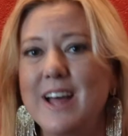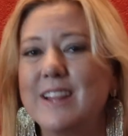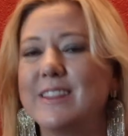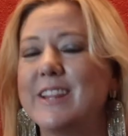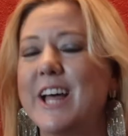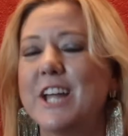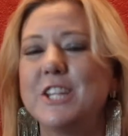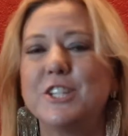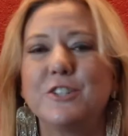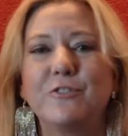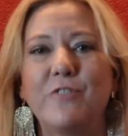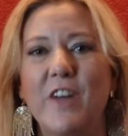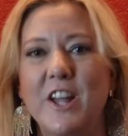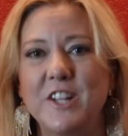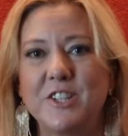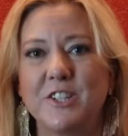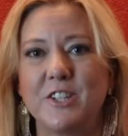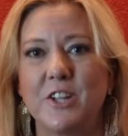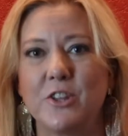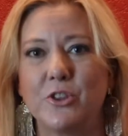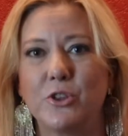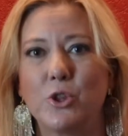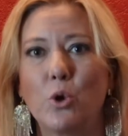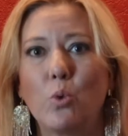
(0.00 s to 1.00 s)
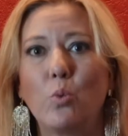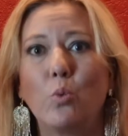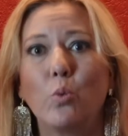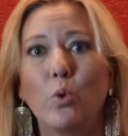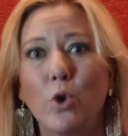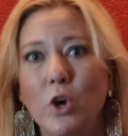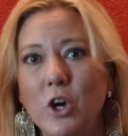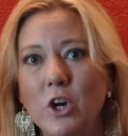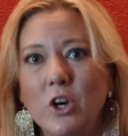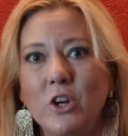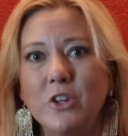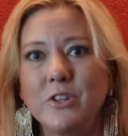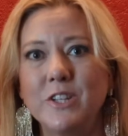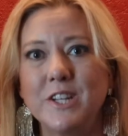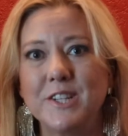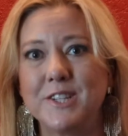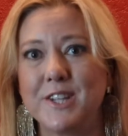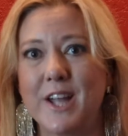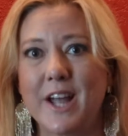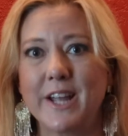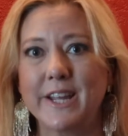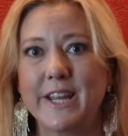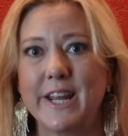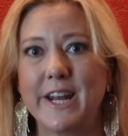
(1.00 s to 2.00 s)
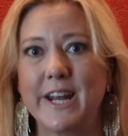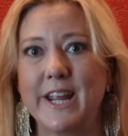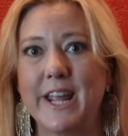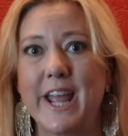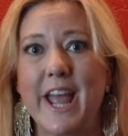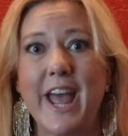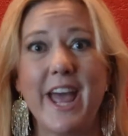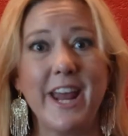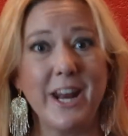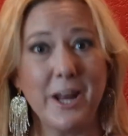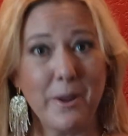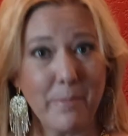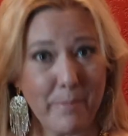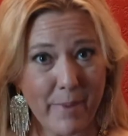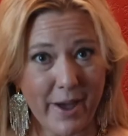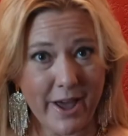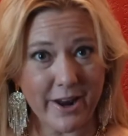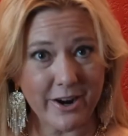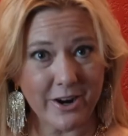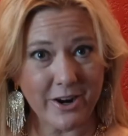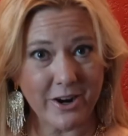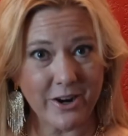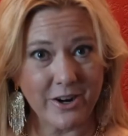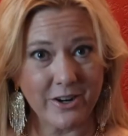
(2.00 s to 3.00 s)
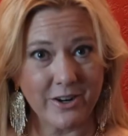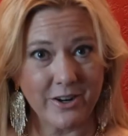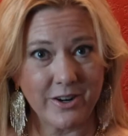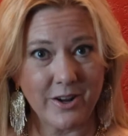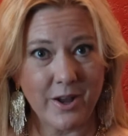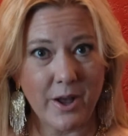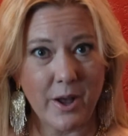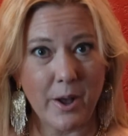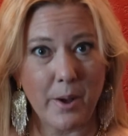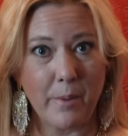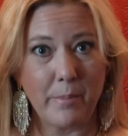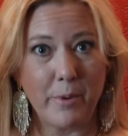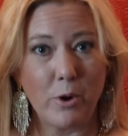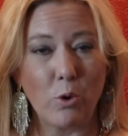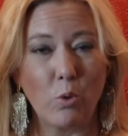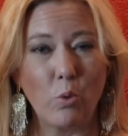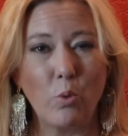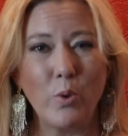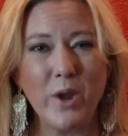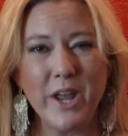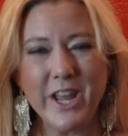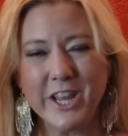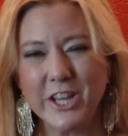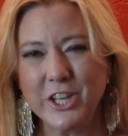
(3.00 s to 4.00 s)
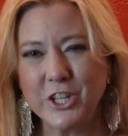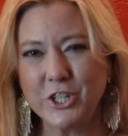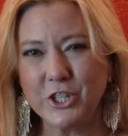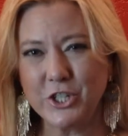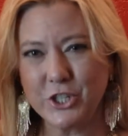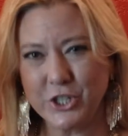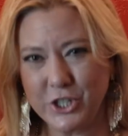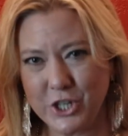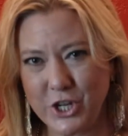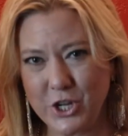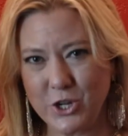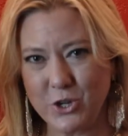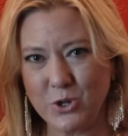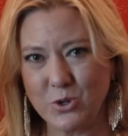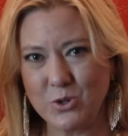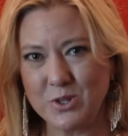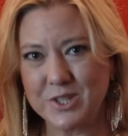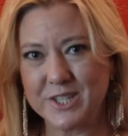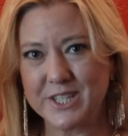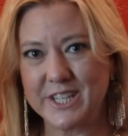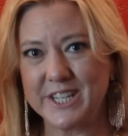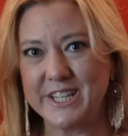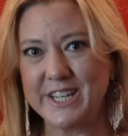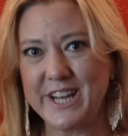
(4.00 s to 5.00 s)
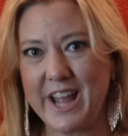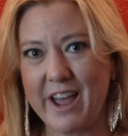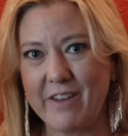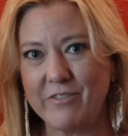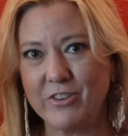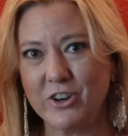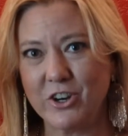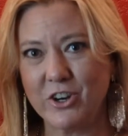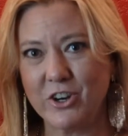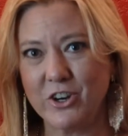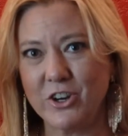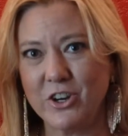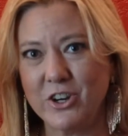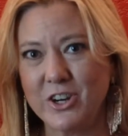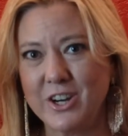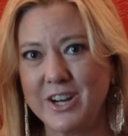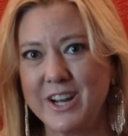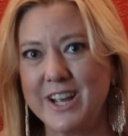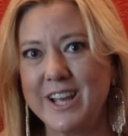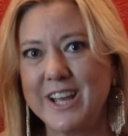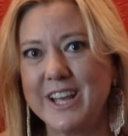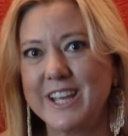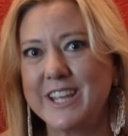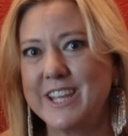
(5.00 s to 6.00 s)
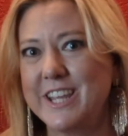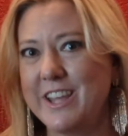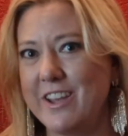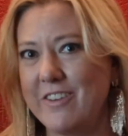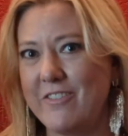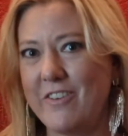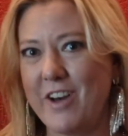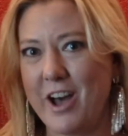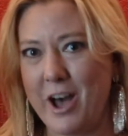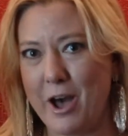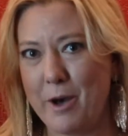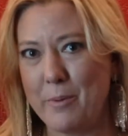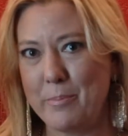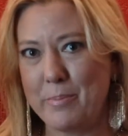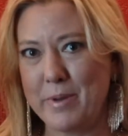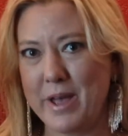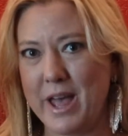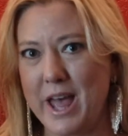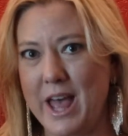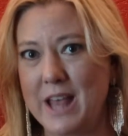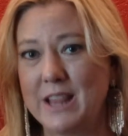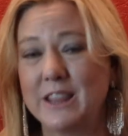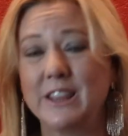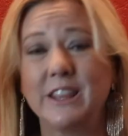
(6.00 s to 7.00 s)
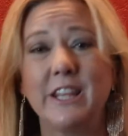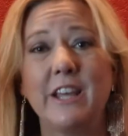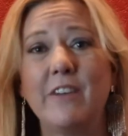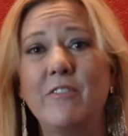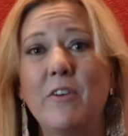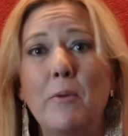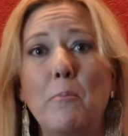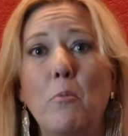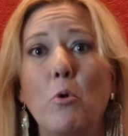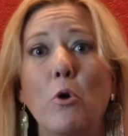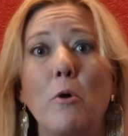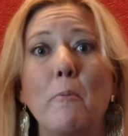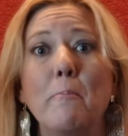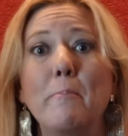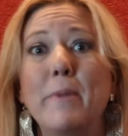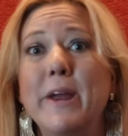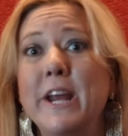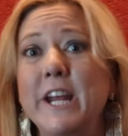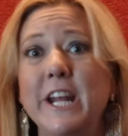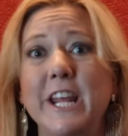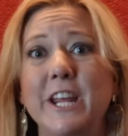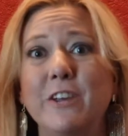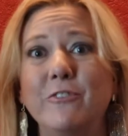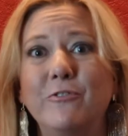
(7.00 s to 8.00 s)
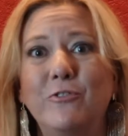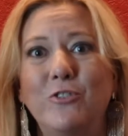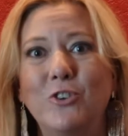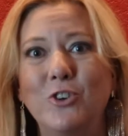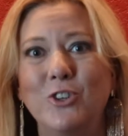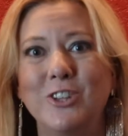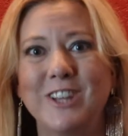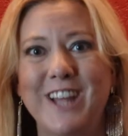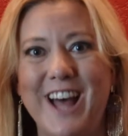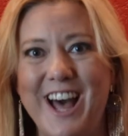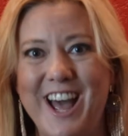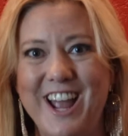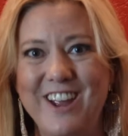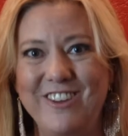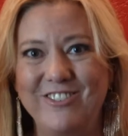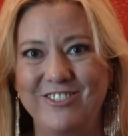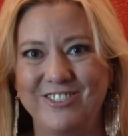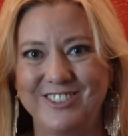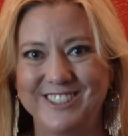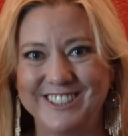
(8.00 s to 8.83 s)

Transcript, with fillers: Let's face it, the world is not getting any better, but we can choose to never give up and live a more meaningful life.